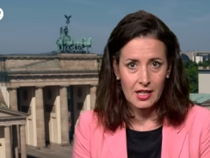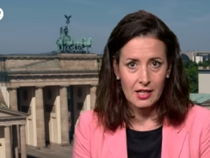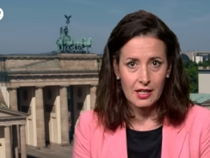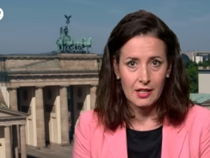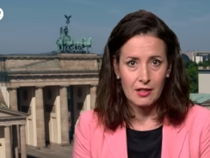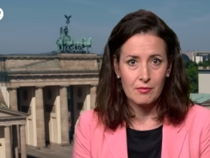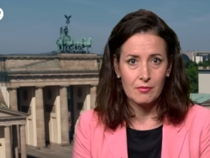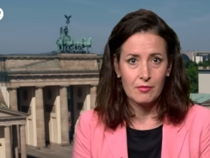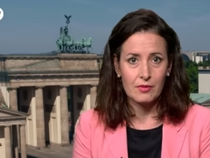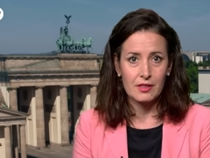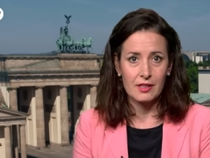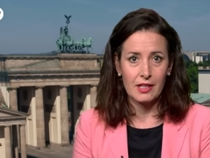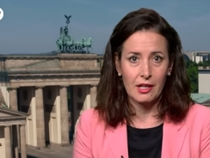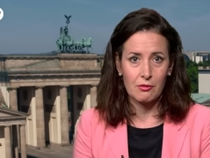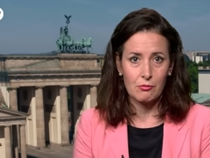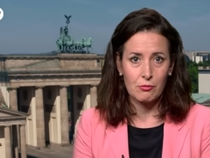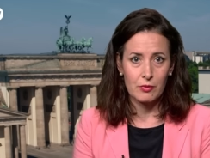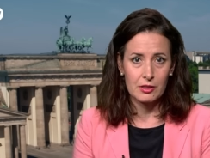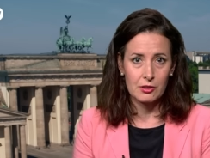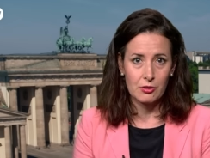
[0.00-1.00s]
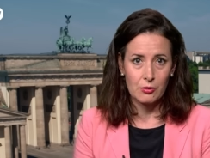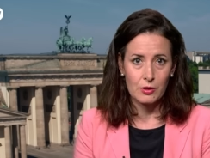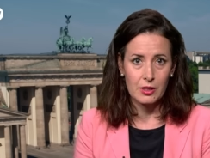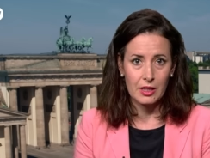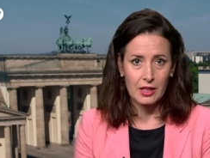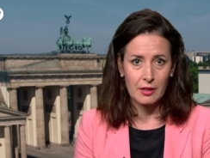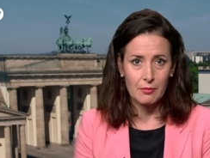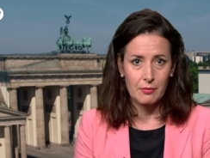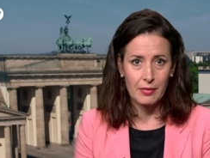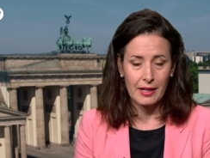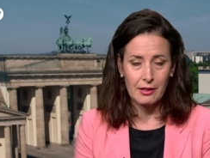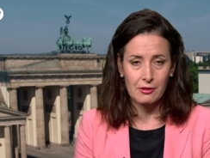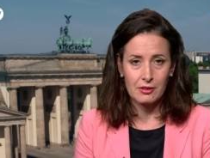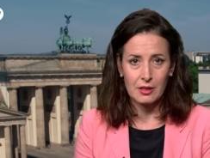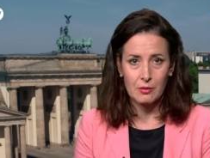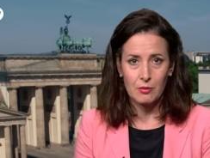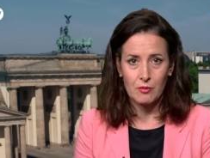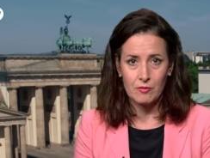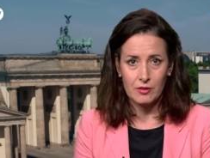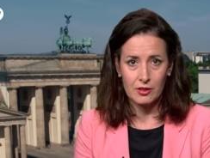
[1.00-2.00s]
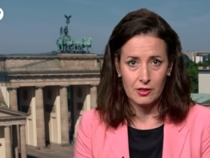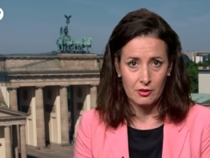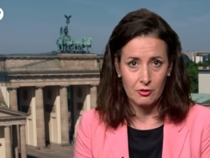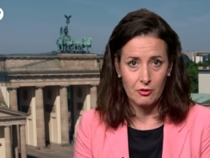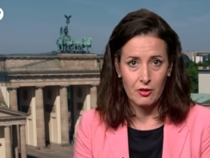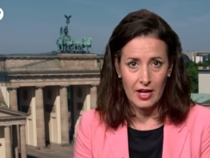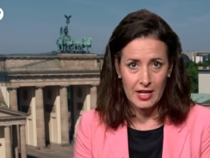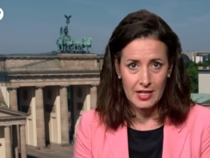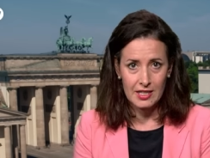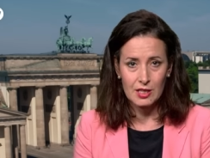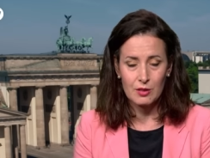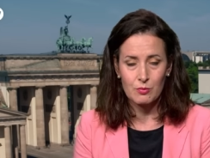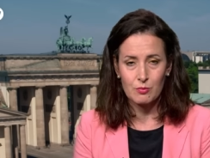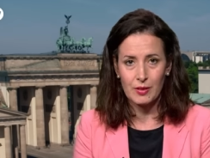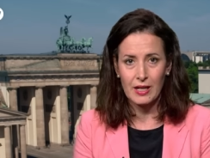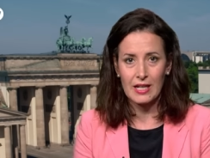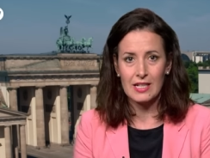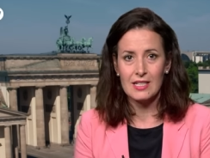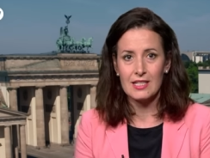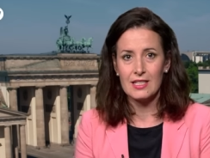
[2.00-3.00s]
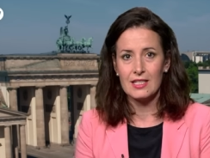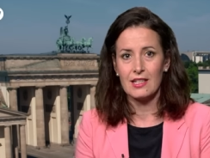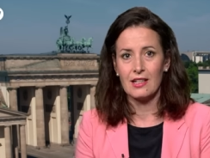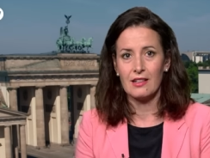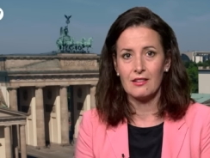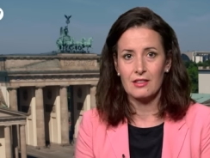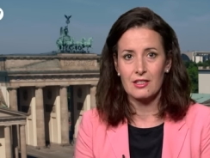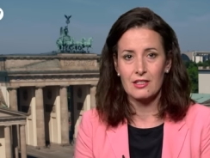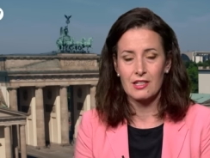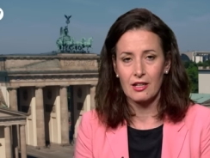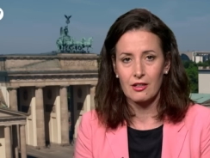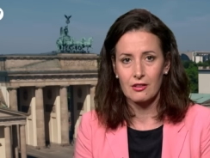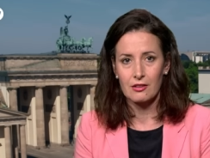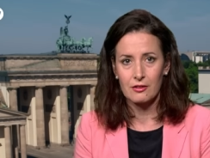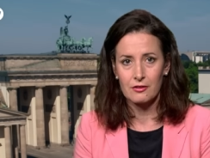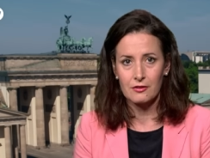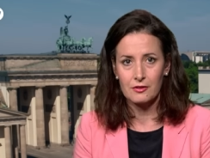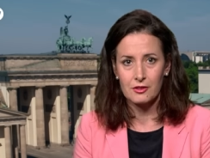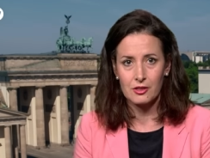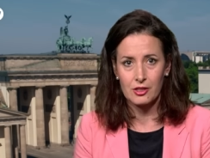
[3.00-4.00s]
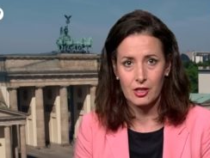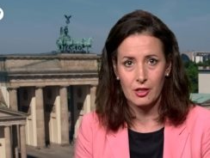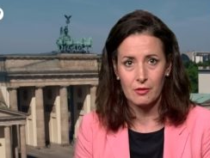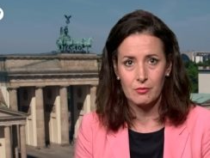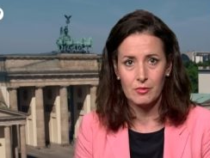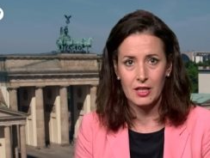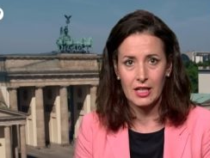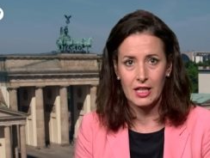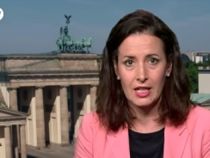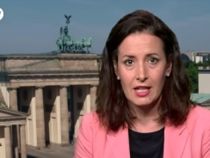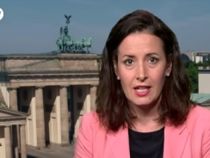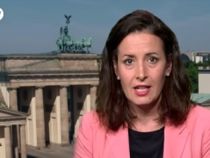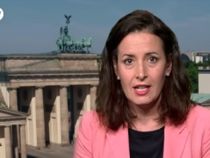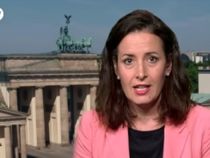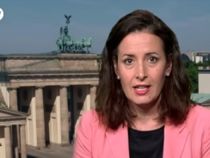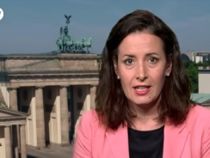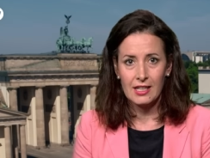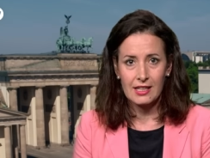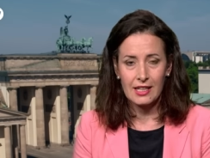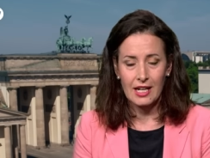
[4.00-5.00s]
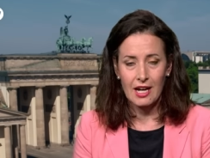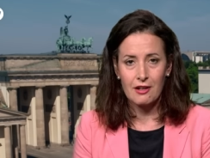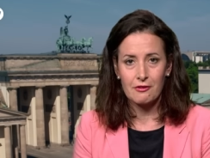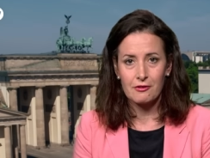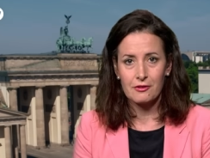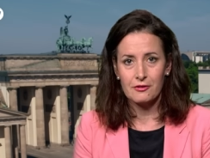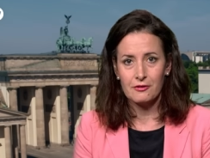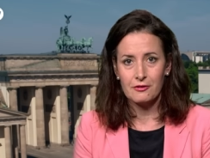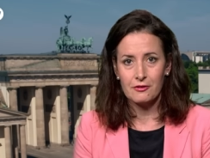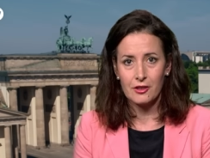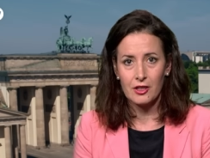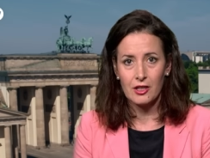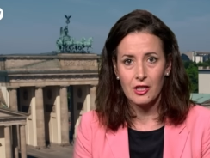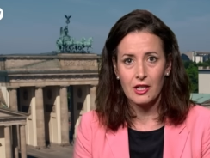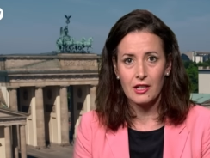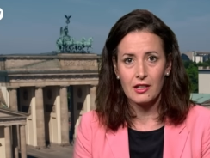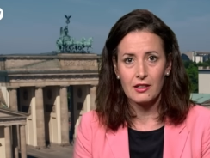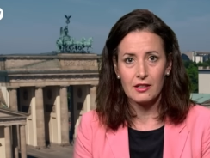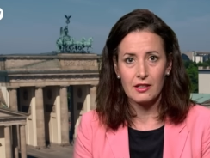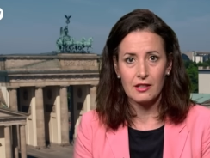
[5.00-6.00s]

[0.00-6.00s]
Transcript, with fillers: Um, now, we're talking about a US base in the south of Germany in Grafenwöhr.